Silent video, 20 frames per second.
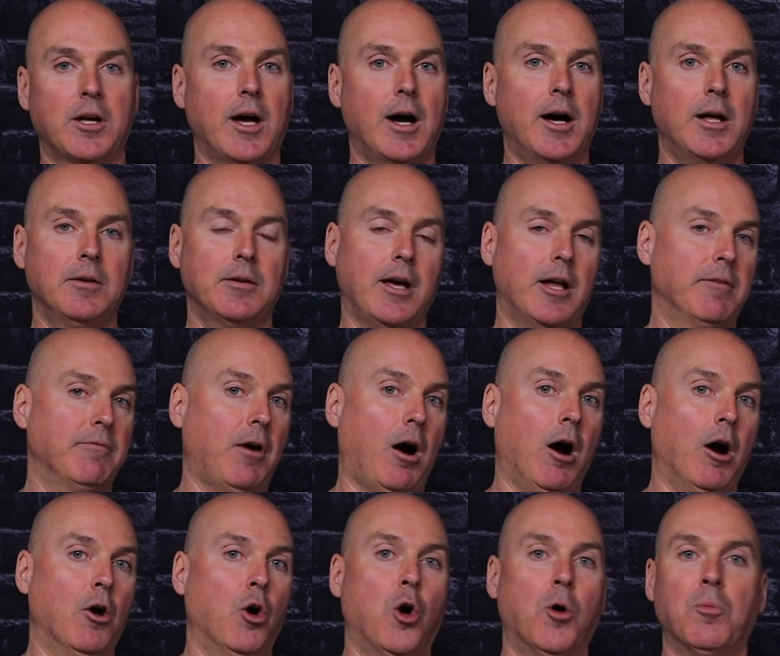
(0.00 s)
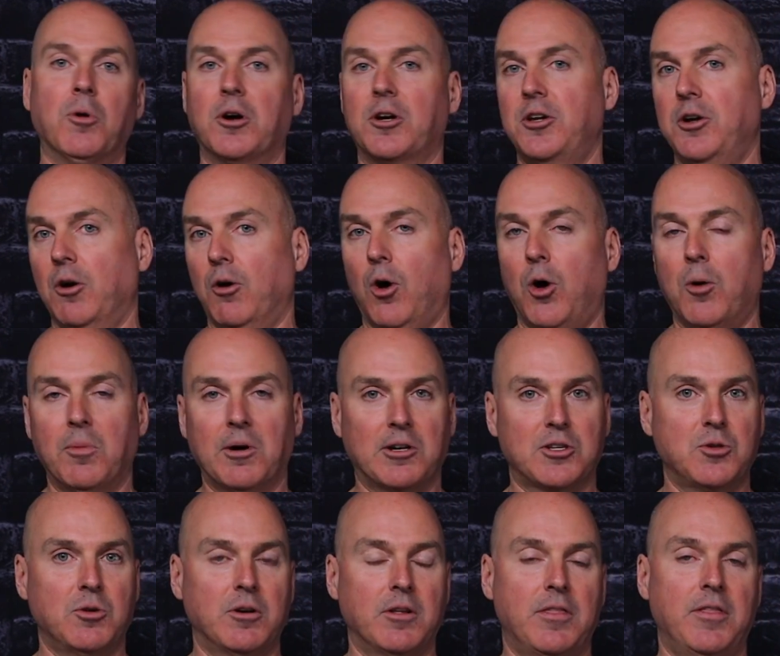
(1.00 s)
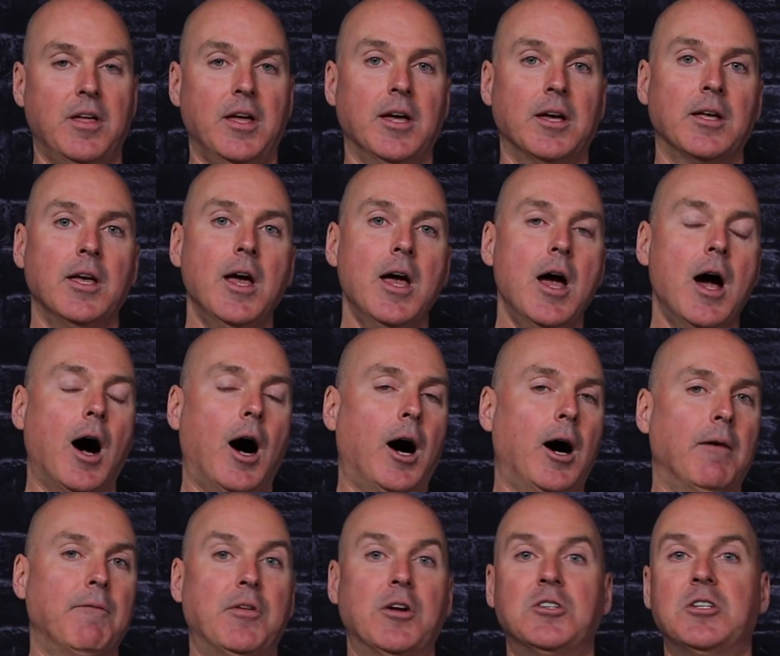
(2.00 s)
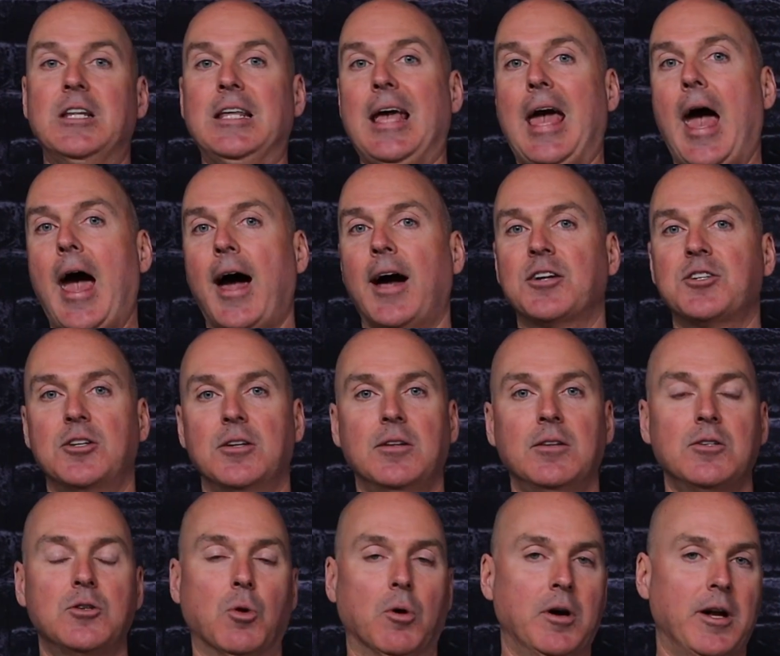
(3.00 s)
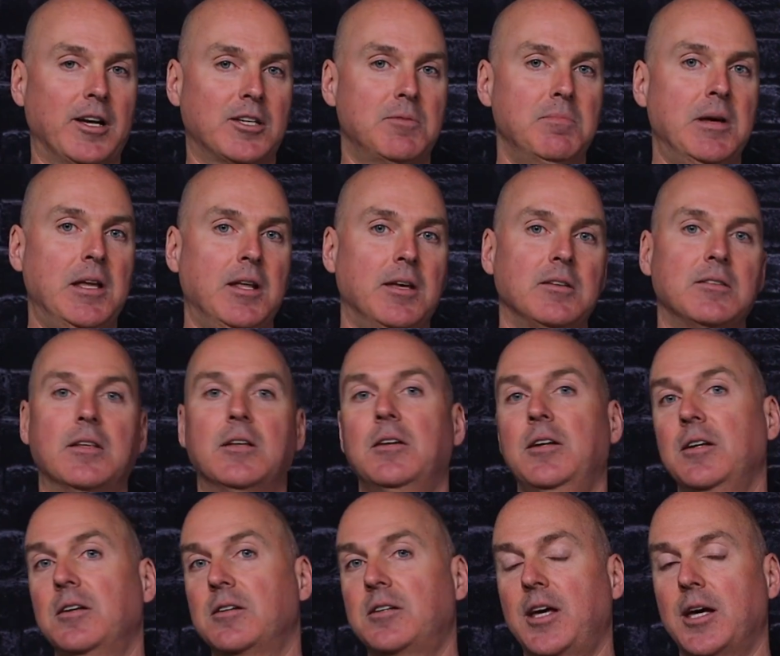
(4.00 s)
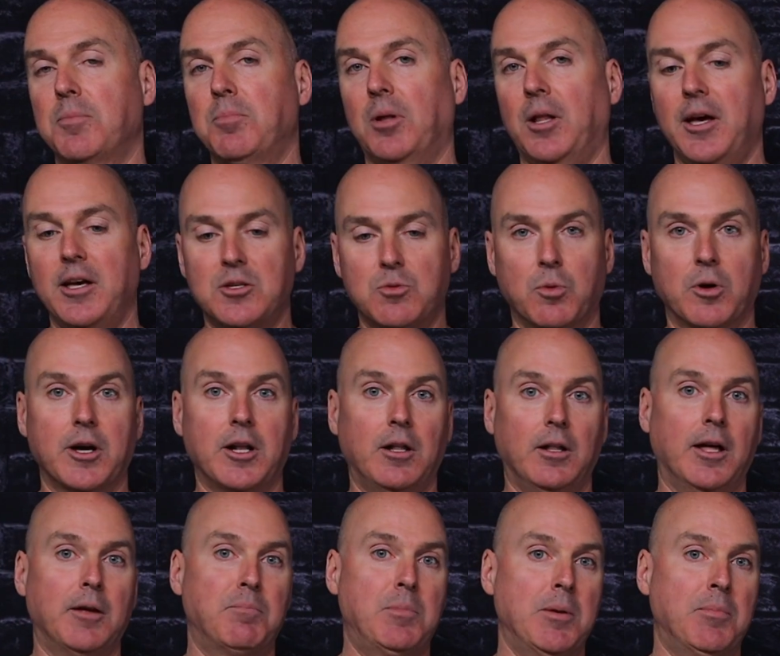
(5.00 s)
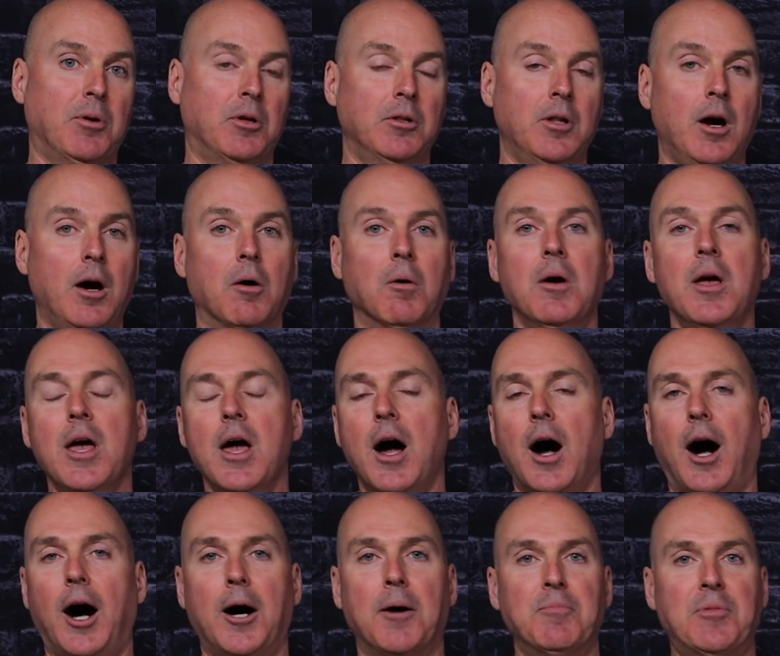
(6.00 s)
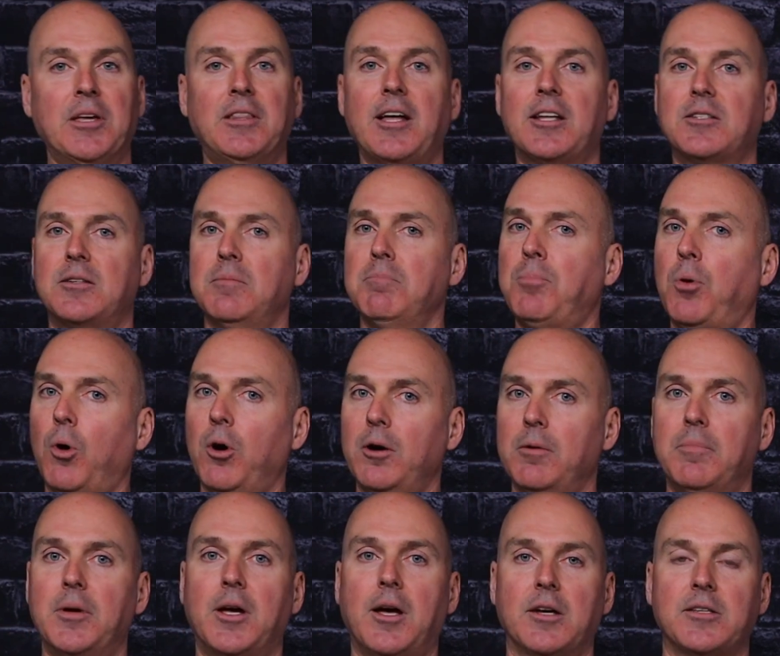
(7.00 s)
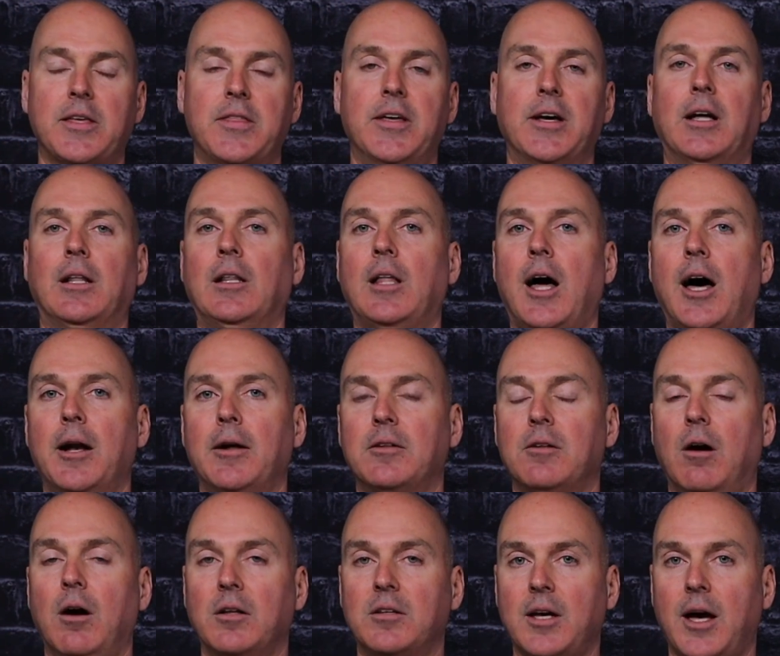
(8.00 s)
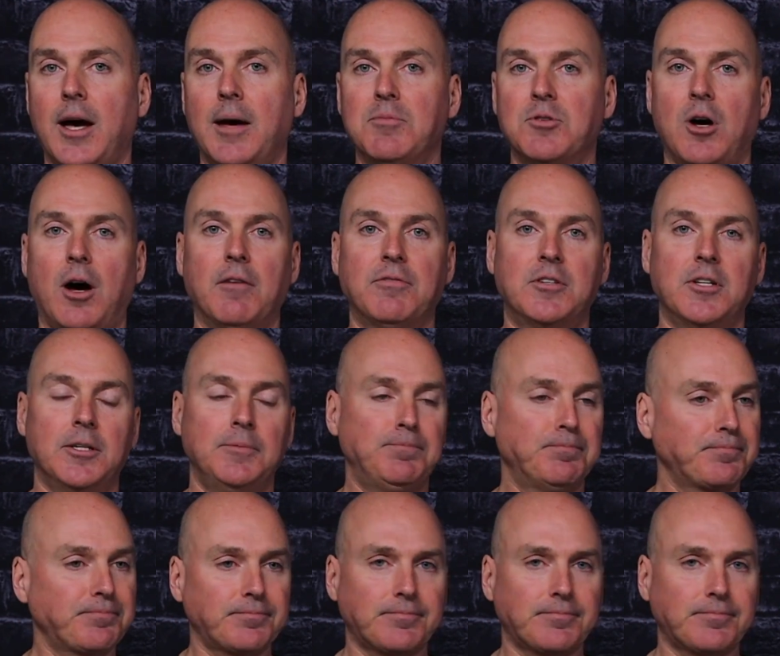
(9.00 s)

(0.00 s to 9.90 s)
on, kind of our homework, your homework sort of thing. If there's any actions or next meetings that need to take place, we're going to let people know. I think that's important because I think a lot of times, often,